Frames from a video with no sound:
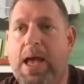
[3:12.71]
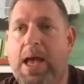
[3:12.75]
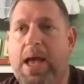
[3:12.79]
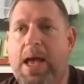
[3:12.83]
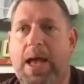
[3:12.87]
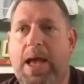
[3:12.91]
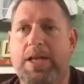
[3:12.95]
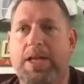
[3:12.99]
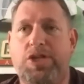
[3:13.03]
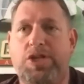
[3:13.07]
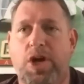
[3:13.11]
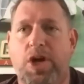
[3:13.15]

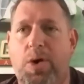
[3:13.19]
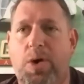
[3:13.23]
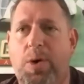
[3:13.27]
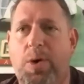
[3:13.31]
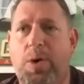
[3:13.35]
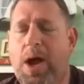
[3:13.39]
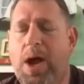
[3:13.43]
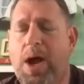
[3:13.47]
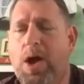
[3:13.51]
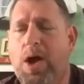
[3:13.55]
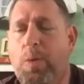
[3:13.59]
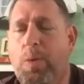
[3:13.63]
And
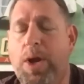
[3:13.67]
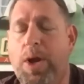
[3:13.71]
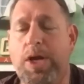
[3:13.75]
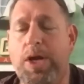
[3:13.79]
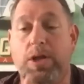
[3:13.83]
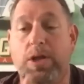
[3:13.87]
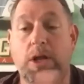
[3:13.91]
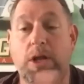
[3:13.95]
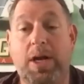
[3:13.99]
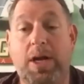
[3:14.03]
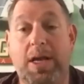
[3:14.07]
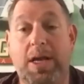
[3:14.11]
so when
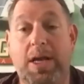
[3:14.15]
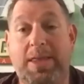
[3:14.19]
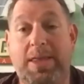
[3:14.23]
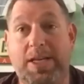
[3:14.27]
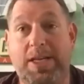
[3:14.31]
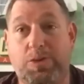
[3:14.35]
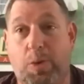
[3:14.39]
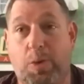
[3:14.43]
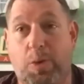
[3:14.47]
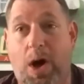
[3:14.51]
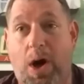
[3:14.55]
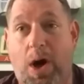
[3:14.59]
you look at
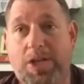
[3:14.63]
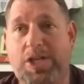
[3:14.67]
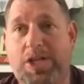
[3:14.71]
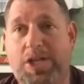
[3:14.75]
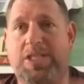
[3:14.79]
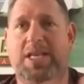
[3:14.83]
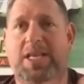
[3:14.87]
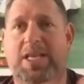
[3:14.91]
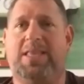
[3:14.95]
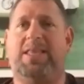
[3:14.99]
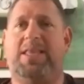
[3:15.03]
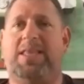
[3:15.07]
these watches
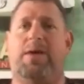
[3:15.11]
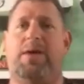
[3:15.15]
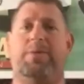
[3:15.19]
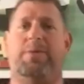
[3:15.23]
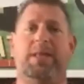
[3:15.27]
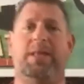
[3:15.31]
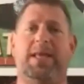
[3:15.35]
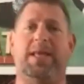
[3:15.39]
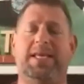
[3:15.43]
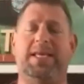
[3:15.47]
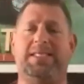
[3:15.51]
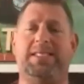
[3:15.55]
that they
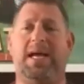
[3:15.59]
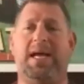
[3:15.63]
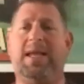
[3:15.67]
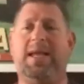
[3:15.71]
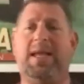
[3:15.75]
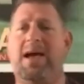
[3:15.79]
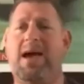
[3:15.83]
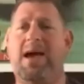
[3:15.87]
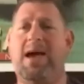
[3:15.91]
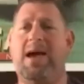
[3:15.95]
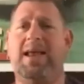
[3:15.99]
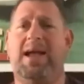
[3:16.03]
release, I
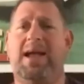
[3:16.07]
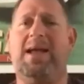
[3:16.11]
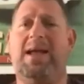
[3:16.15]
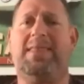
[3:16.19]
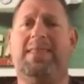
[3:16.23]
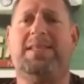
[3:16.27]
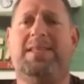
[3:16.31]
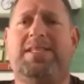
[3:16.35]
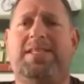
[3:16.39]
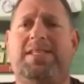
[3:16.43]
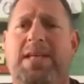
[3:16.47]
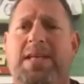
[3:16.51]
kind of got
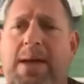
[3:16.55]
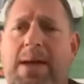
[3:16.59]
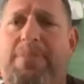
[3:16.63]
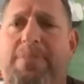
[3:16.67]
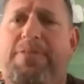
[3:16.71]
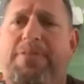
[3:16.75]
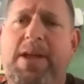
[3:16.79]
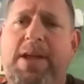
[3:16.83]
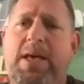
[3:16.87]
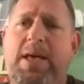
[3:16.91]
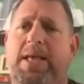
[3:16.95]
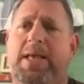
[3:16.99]
the same
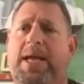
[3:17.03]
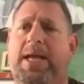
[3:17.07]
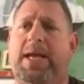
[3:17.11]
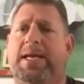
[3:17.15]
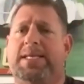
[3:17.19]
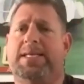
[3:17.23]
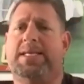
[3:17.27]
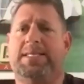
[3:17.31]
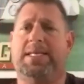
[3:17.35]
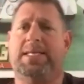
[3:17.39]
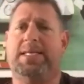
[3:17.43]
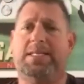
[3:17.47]
feeling
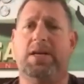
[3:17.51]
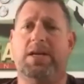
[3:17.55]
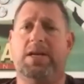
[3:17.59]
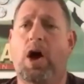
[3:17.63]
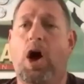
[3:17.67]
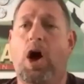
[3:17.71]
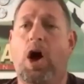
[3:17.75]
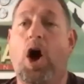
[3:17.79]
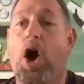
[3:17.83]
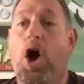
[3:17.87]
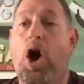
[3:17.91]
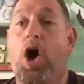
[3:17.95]
is it's
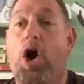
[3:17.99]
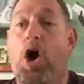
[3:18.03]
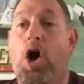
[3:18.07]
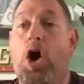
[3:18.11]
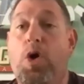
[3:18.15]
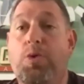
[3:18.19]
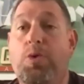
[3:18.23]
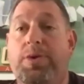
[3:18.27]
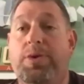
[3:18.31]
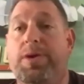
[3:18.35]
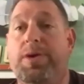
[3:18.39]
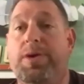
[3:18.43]
haute,